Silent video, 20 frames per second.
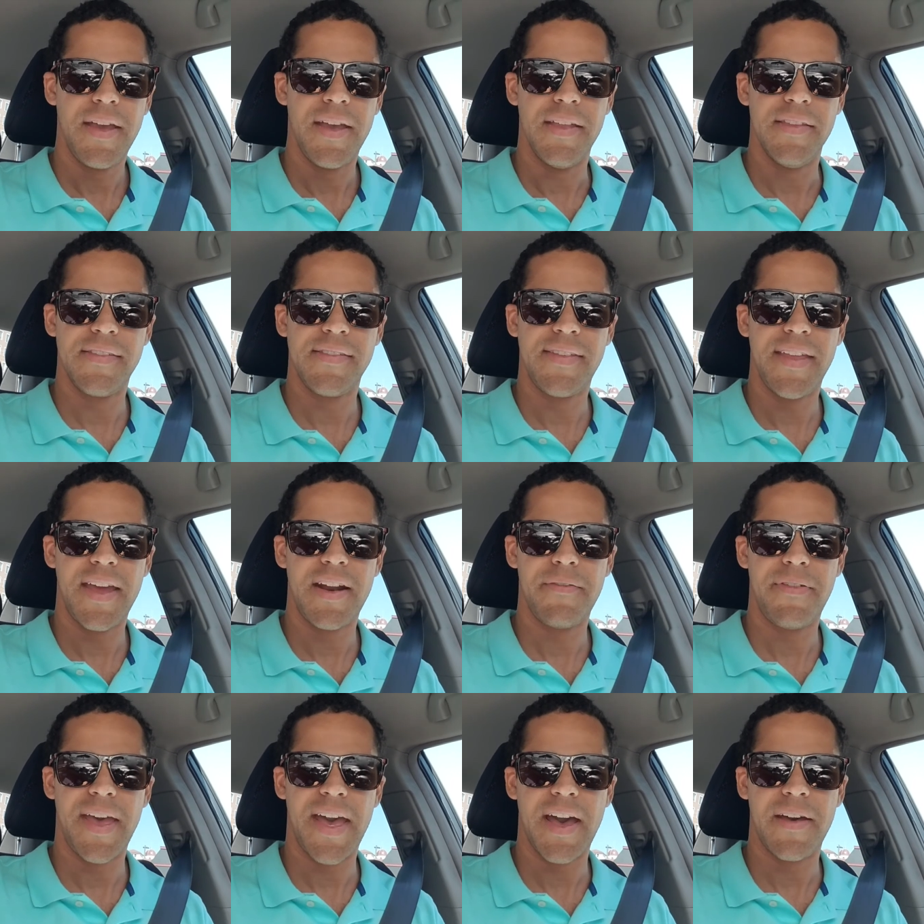Instead
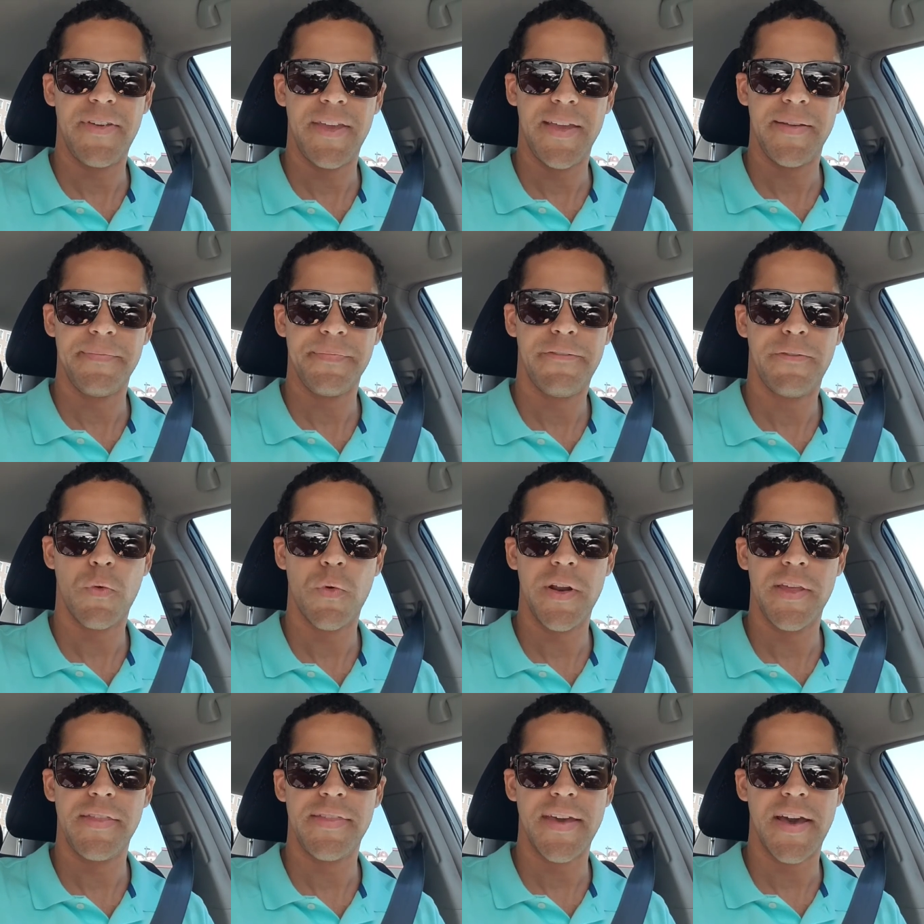of having
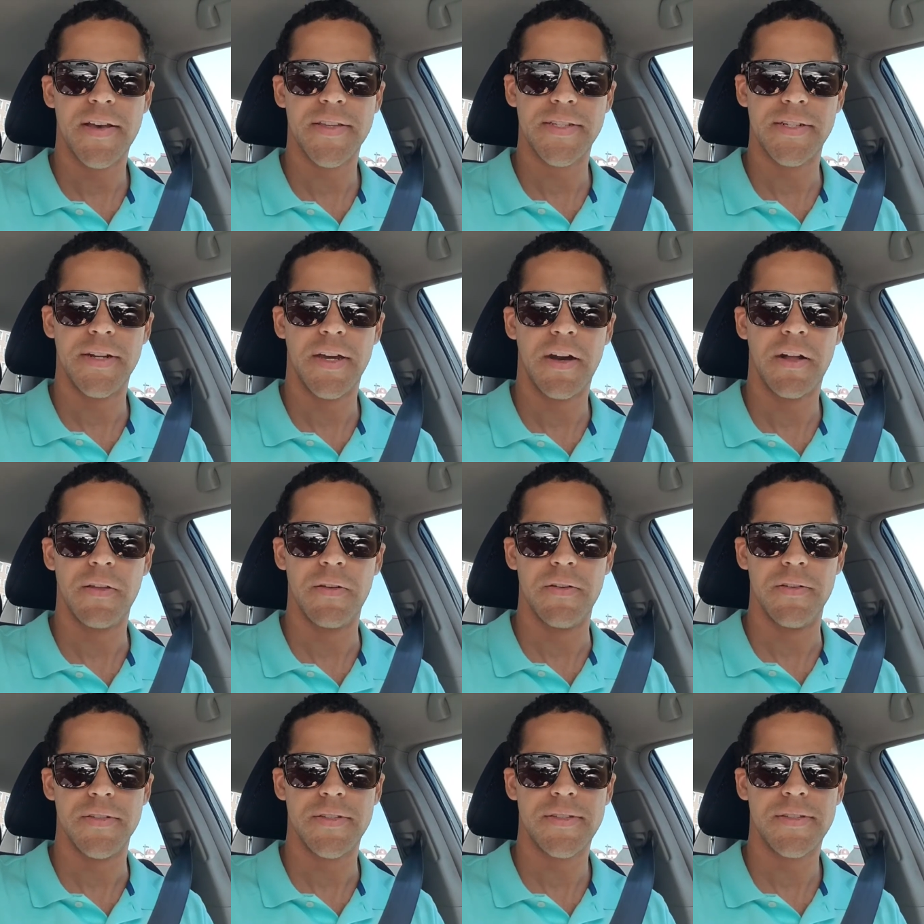
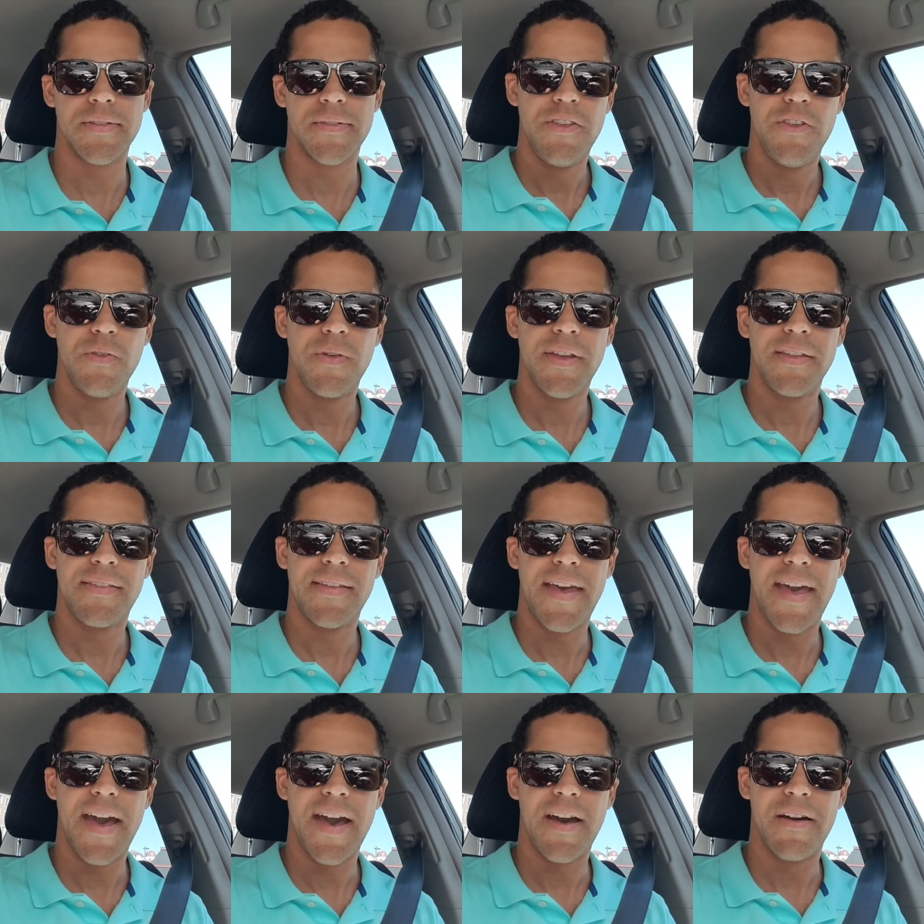$40,000, you get
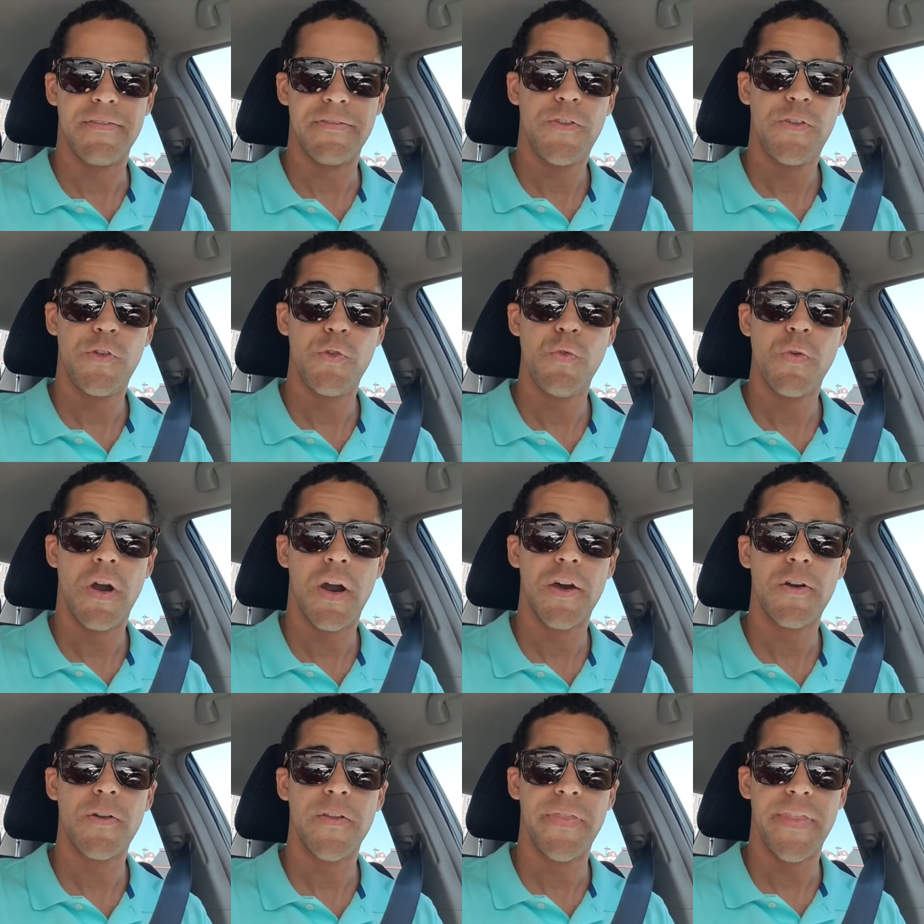to have
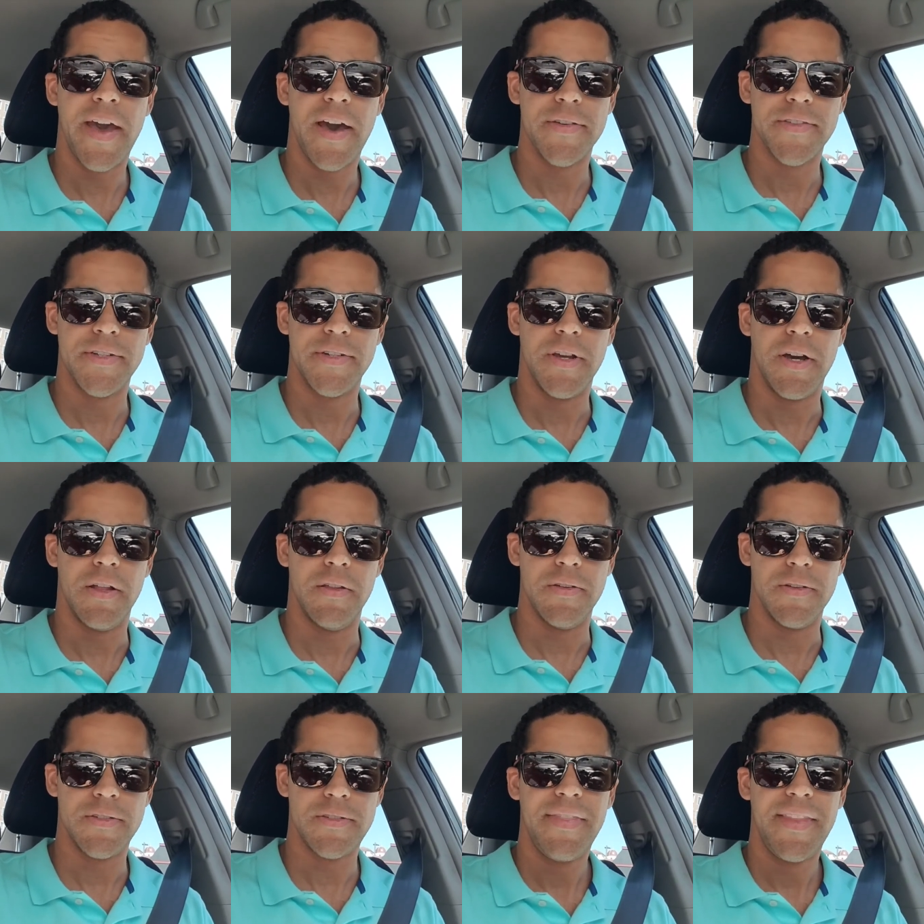
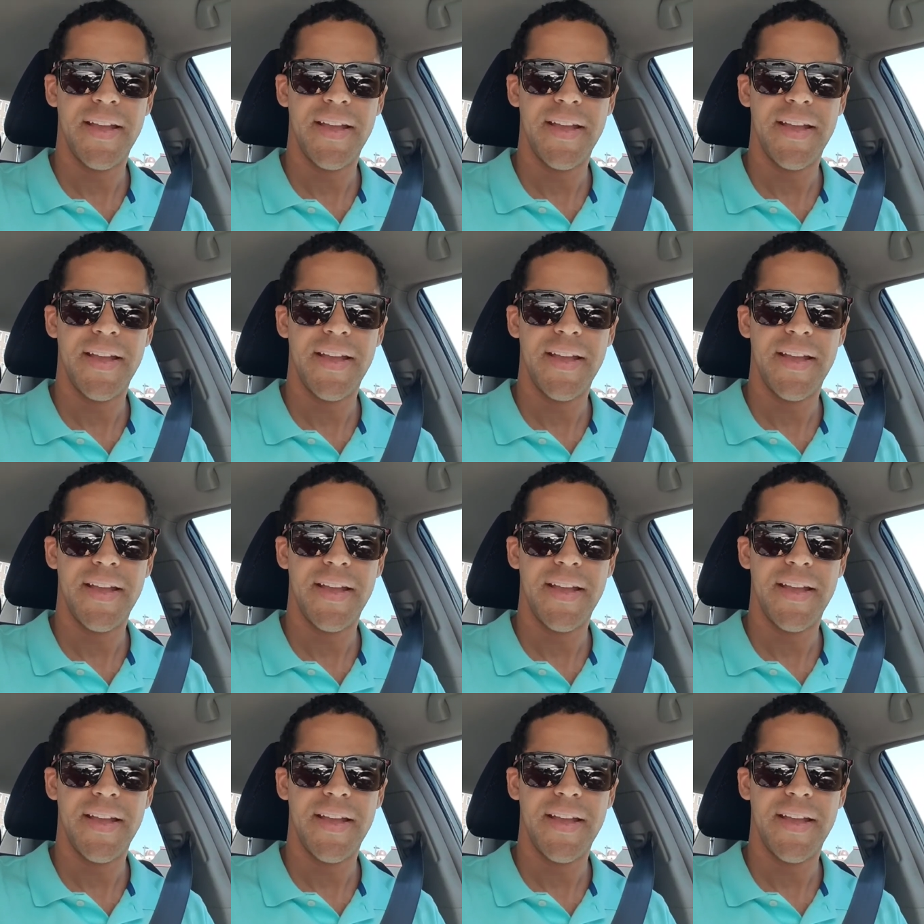$200,000.